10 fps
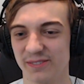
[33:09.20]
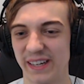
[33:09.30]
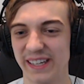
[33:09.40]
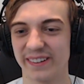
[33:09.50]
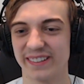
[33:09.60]

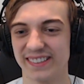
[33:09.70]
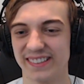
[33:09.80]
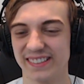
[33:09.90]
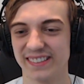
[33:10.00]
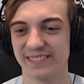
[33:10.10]
thank you
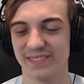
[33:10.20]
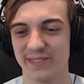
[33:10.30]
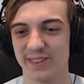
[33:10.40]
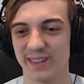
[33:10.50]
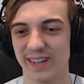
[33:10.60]
we
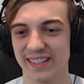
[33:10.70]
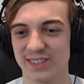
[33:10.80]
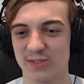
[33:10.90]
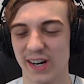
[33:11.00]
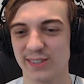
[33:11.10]
will uh,
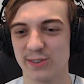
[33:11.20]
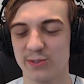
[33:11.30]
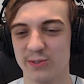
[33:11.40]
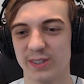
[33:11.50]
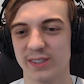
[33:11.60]
try
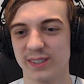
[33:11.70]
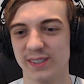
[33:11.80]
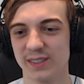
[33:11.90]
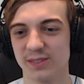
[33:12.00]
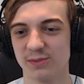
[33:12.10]
to
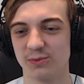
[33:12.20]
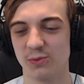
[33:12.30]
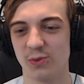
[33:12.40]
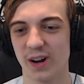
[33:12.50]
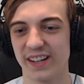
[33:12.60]

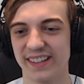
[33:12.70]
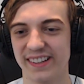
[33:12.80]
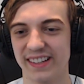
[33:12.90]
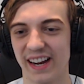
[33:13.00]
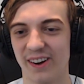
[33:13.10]
run
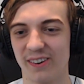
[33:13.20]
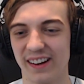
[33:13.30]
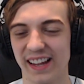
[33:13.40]
it down